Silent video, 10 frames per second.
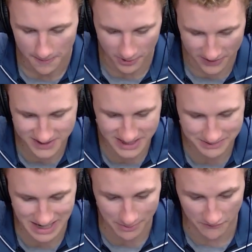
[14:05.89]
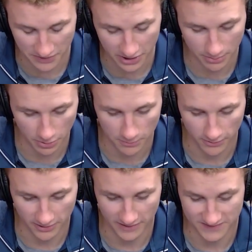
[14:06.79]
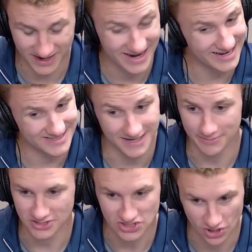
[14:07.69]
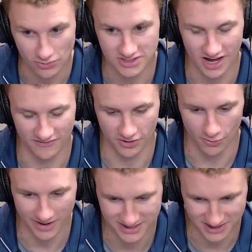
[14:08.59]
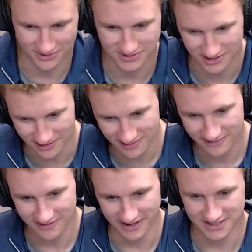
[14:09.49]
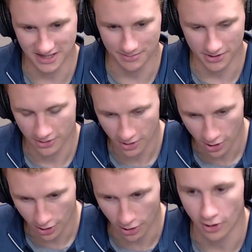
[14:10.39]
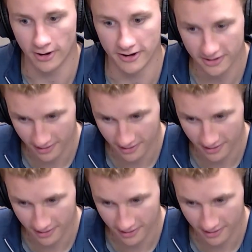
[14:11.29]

But at the same time, if they're able to pull it off tonight, it's going to be so tough going back to Houston. It's going to be hard.